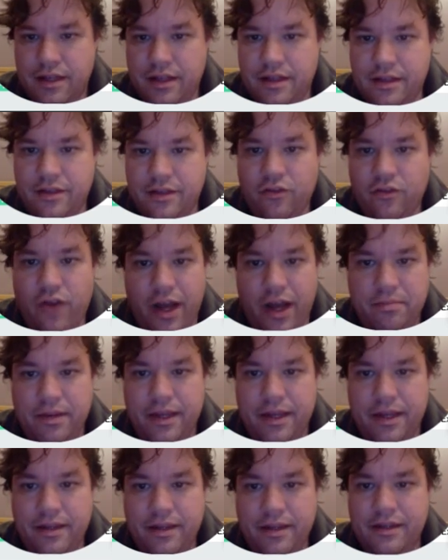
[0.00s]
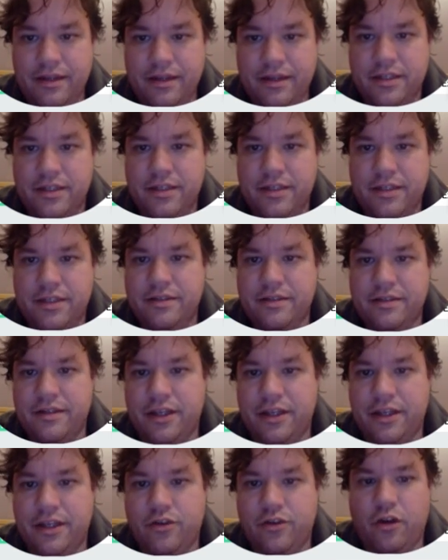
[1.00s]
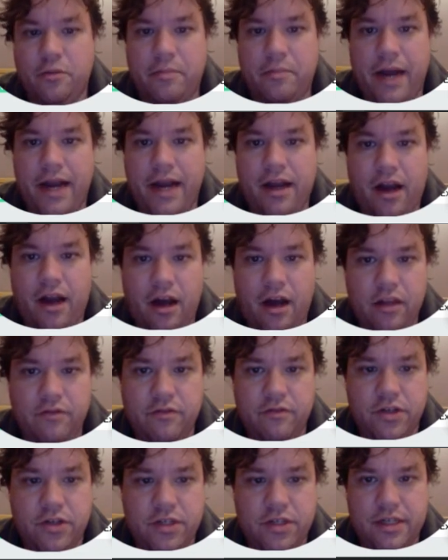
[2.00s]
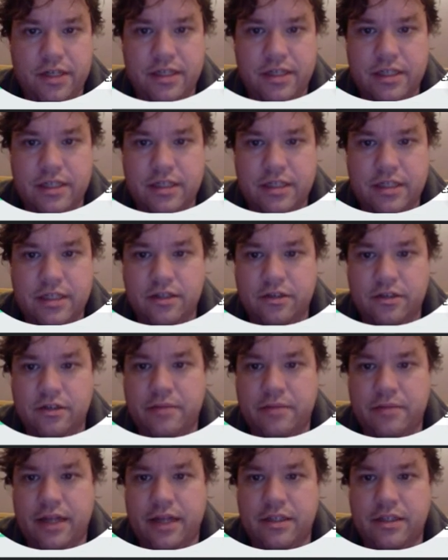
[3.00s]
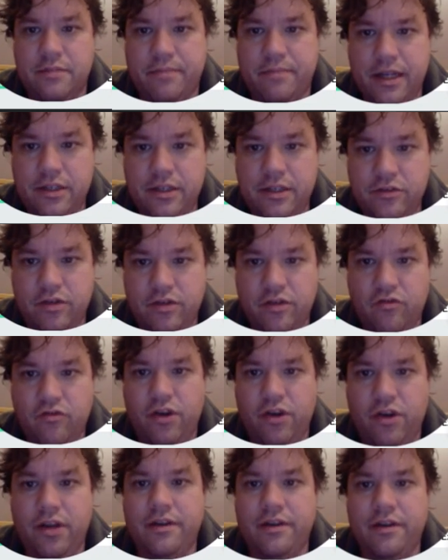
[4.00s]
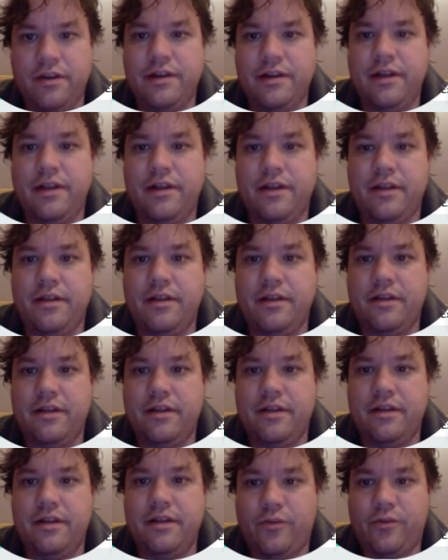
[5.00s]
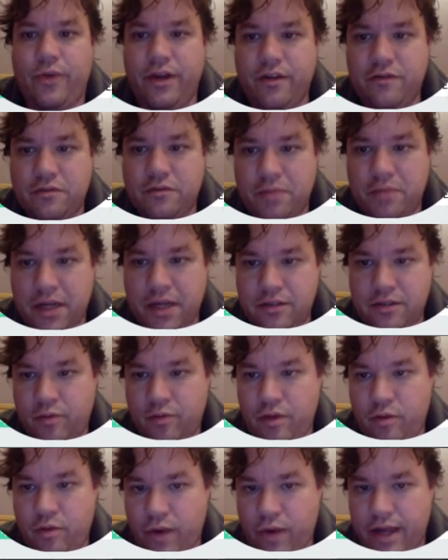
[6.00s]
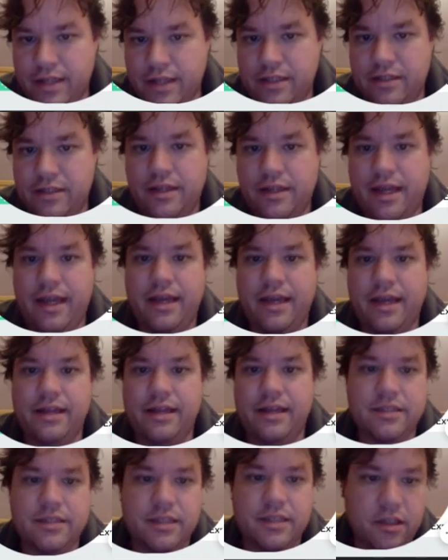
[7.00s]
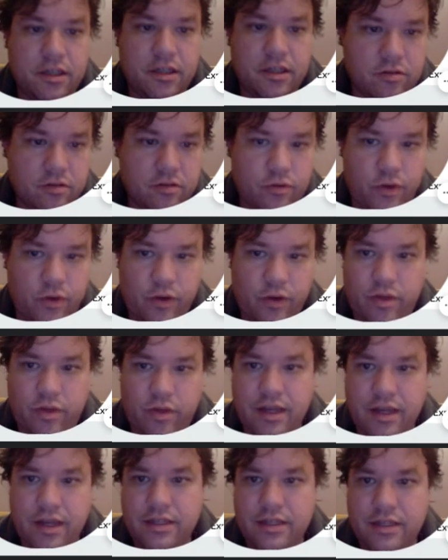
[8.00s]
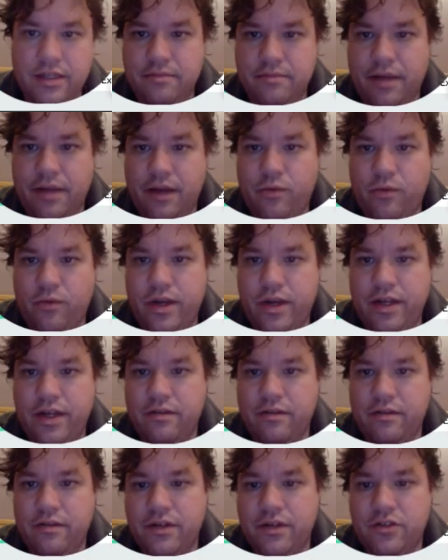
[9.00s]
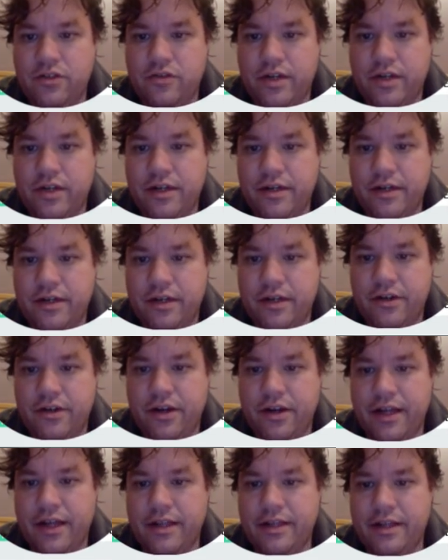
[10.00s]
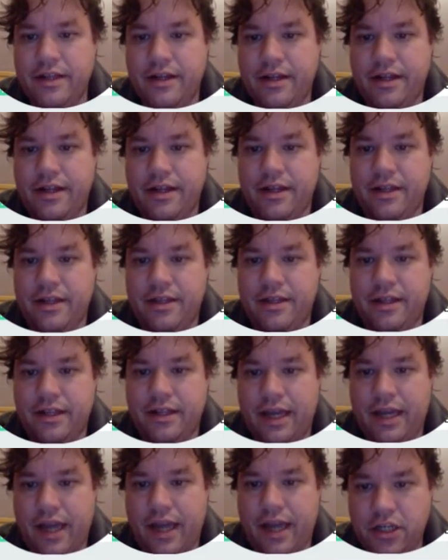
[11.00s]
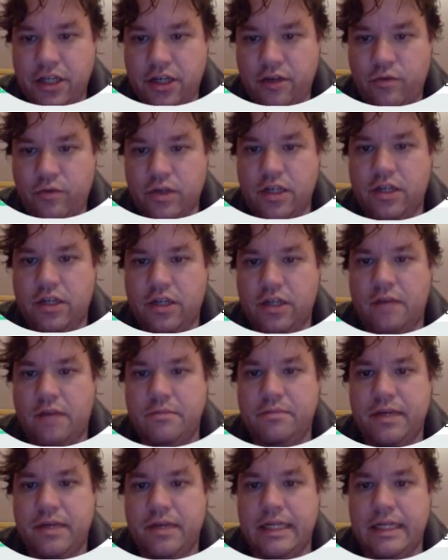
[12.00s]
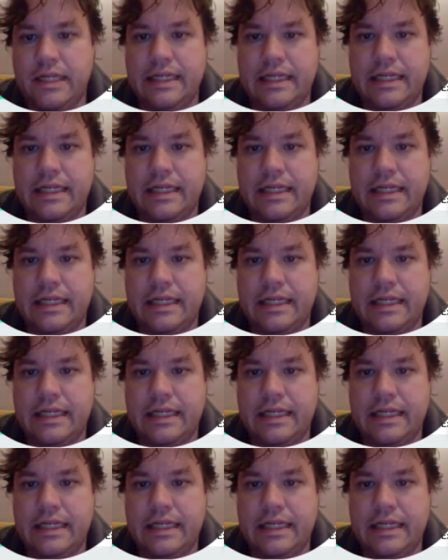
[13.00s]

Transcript: the right play is you combine all of your chances. You combine spades 3-3, queen of spades with West, and singleton queen with East by winning the first trick in your hand and cashing 1 top spade.